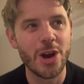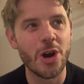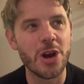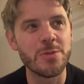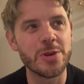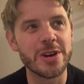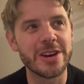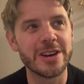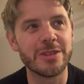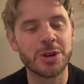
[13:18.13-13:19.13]
I'm
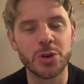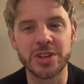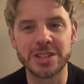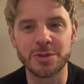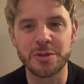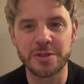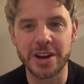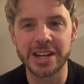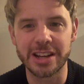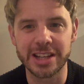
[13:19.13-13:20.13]
recording this on a
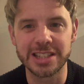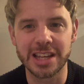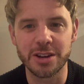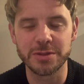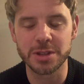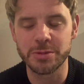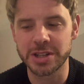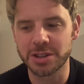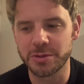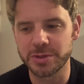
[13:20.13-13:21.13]
Friday, like I say, after the
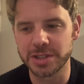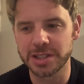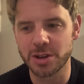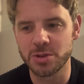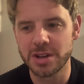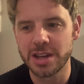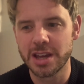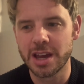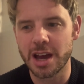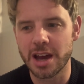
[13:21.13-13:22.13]
press conference. So
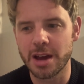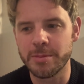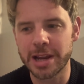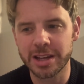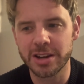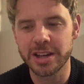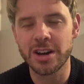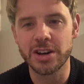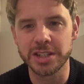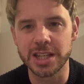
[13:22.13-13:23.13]
Malachi
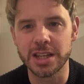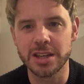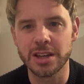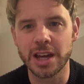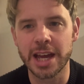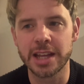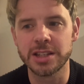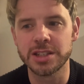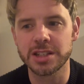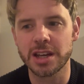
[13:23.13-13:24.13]
Hardy
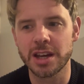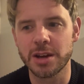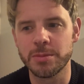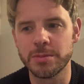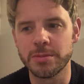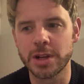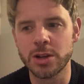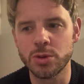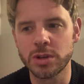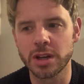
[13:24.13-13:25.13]
and
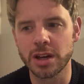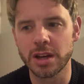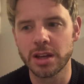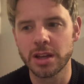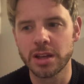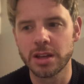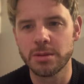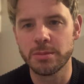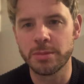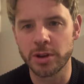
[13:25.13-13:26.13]
Luca
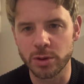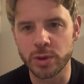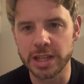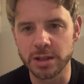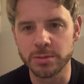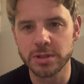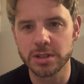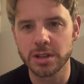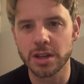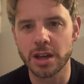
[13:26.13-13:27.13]
Barnett-Williams
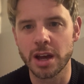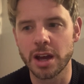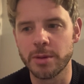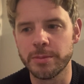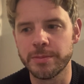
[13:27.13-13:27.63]
are